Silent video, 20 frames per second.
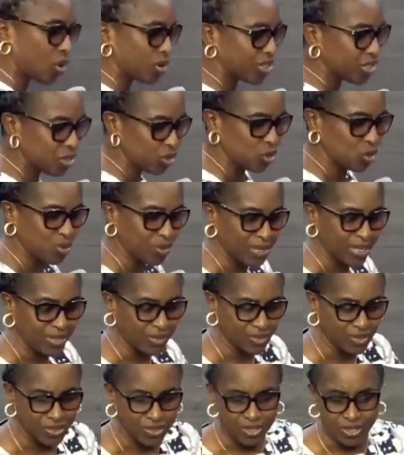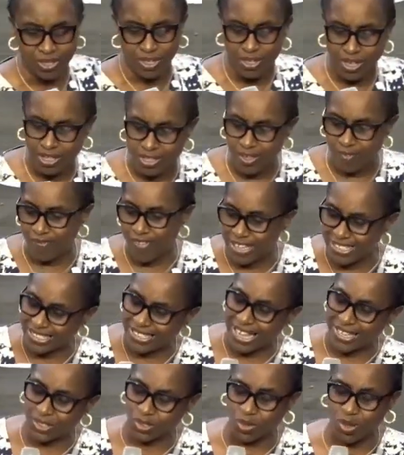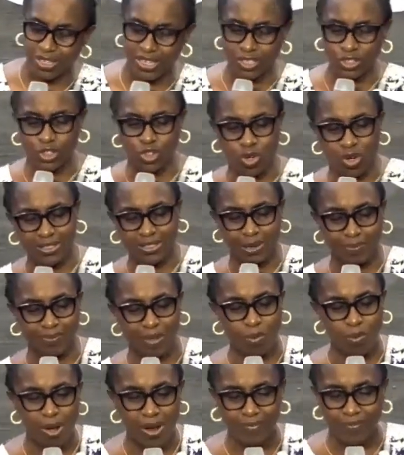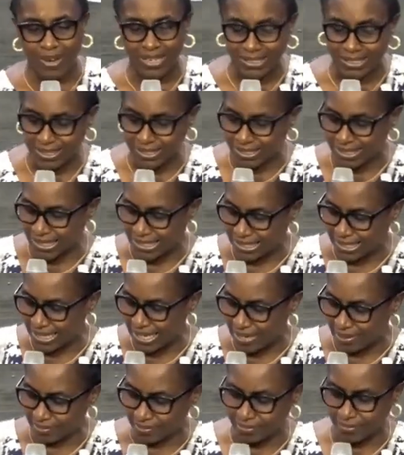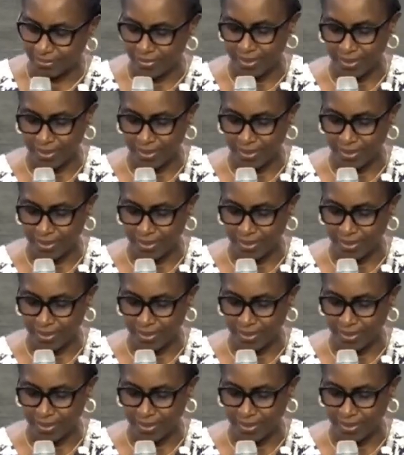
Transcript: on these two things. The first case study is John chapter 1 verse 16.